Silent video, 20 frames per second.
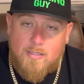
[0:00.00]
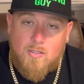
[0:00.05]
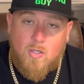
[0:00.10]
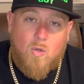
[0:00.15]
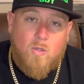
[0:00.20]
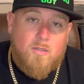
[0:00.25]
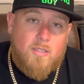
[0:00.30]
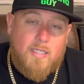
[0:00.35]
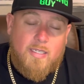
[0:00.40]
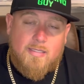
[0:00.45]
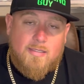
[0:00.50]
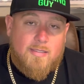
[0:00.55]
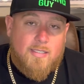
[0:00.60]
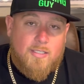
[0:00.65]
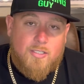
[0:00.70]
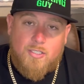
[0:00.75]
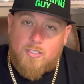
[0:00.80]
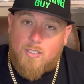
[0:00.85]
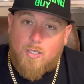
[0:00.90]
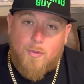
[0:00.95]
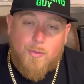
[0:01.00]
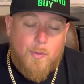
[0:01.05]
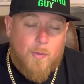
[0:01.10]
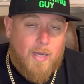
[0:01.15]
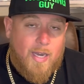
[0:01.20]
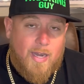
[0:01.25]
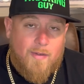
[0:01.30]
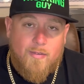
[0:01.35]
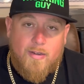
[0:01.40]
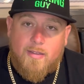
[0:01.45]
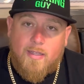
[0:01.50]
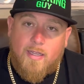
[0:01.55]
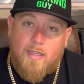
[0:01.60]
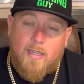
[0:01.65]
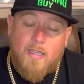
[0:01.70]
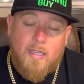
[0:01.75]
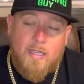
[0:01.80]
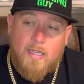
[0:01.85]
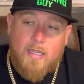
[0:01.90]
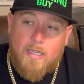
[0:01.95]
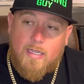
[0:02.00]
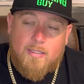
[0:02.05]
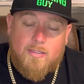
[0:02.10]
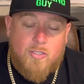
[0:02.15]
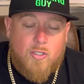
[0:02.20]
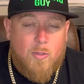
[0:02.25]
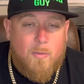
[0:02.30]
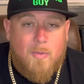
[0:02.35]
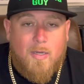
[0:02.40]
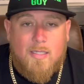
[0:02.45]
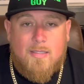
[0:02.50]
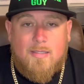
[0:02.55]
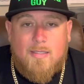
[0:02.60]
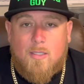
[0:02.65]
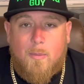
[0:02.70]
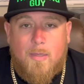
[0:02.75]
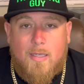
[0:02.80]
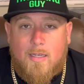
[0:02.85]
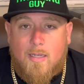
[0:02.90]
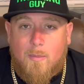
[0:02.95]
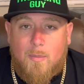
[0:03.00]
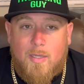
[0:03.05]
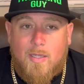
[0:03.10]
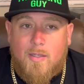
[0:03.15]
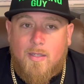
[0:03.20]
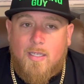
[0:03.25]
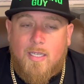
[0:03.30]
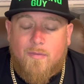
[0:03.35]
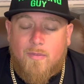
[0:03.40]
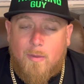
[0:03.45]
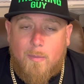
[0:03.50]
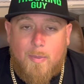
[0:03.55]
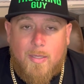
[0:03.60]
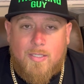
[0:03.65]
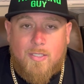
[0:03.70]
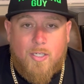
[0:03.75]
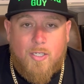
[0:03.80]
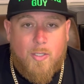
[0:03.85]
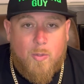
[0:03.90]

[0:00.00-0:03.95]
whole list and just go through everything, 2 months, it'll be a completely different picture.